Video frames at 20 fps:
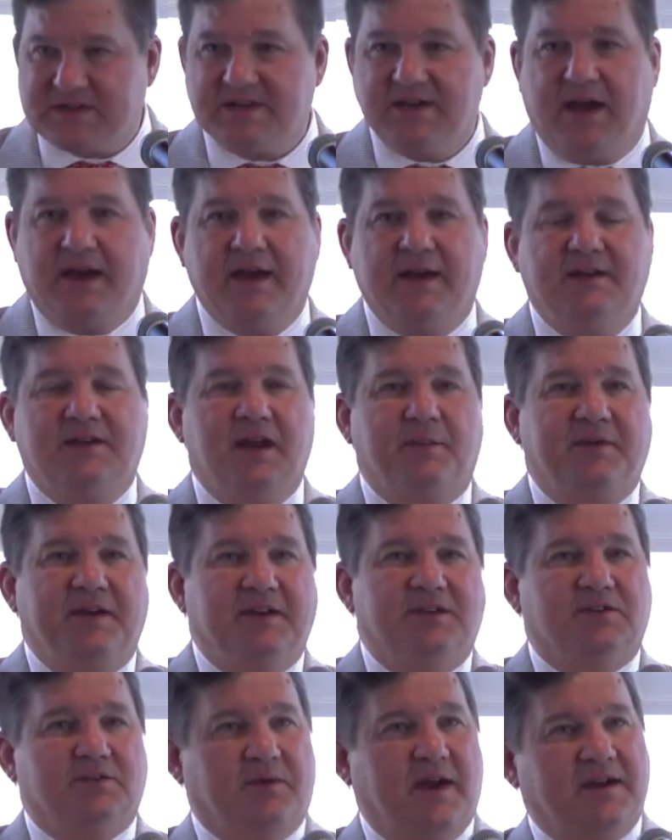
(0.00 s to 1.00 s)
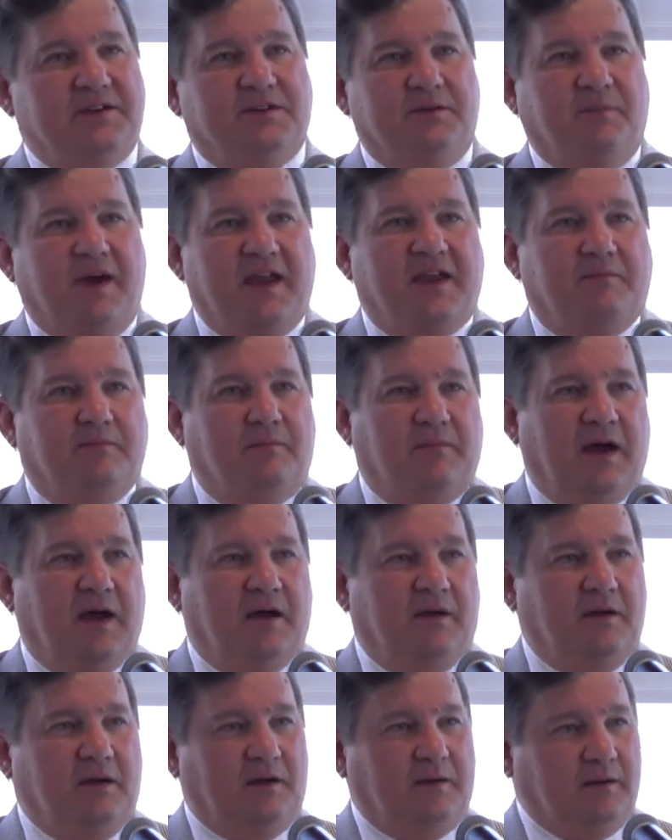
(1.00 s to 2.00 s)
CIA deputy director,
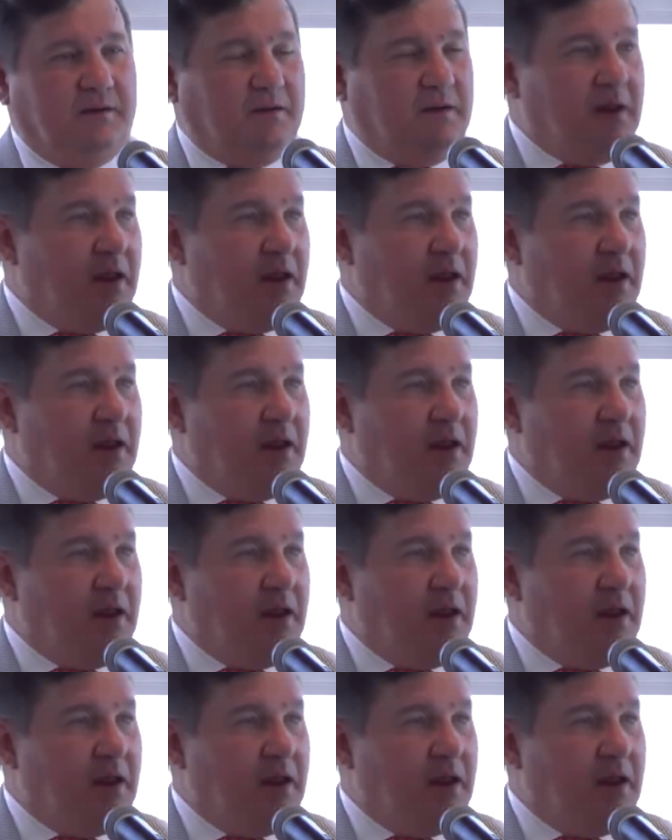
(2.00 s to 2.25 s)
Michael